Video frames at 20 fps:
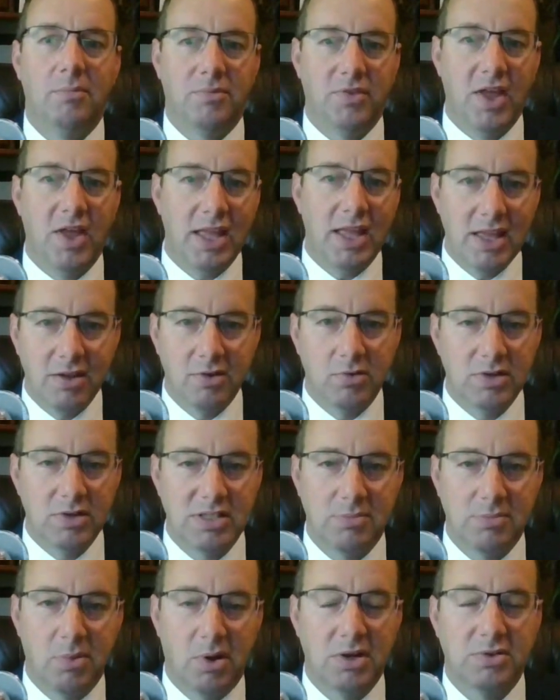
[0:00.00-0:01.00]
they
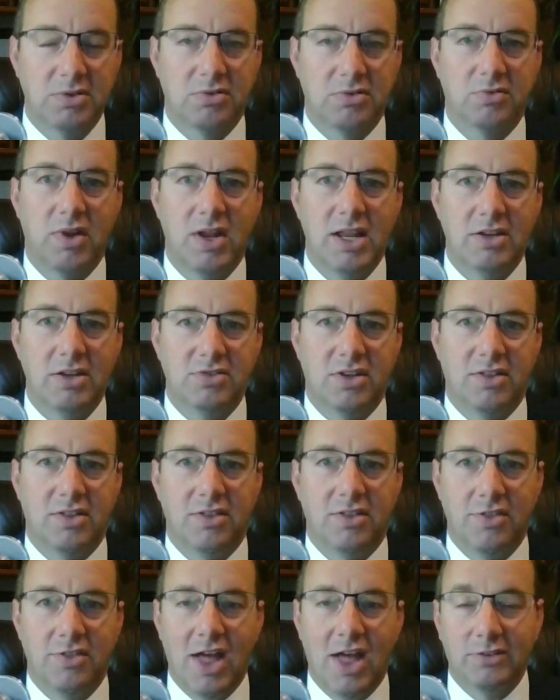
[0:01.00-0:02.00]
increase the punishment range.
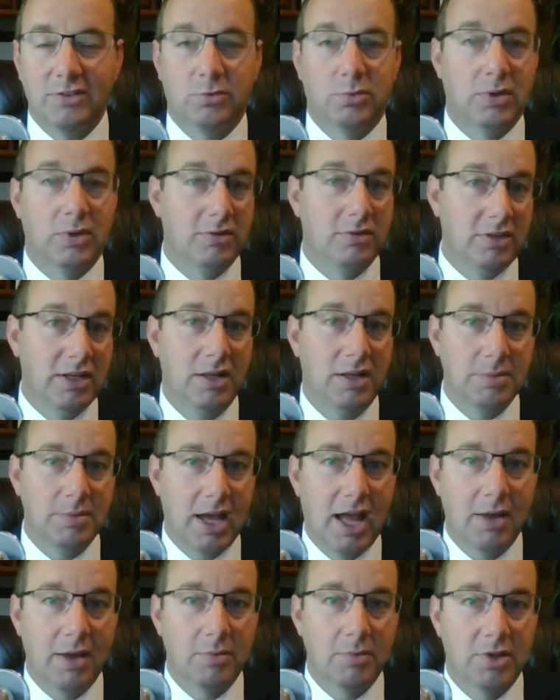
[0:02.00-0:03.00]
That's what a
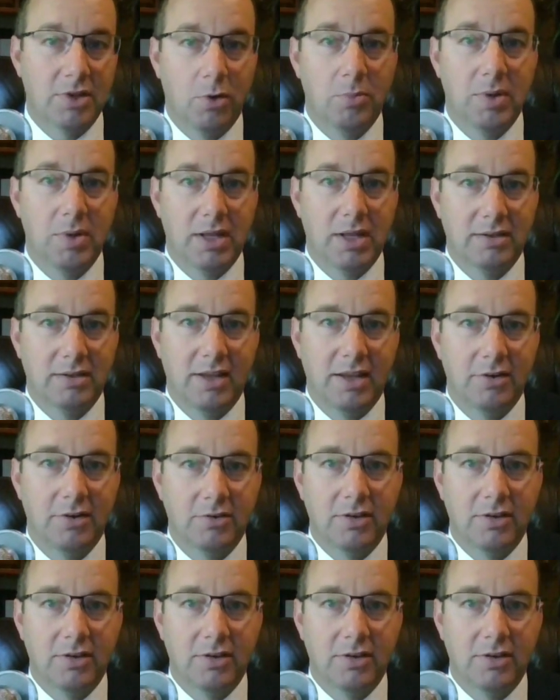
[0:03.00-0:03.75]
DWI with an open container